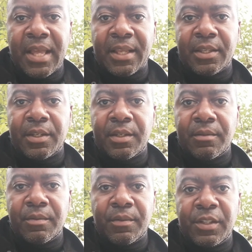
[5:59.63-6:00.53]
that
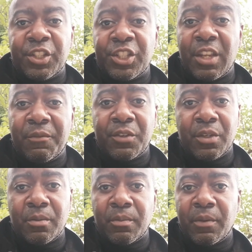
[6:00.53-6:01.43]
can shift
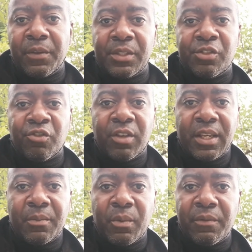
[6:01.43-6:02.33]
you if you're
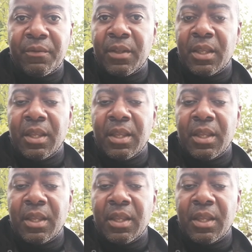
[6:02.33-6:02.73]
struggling with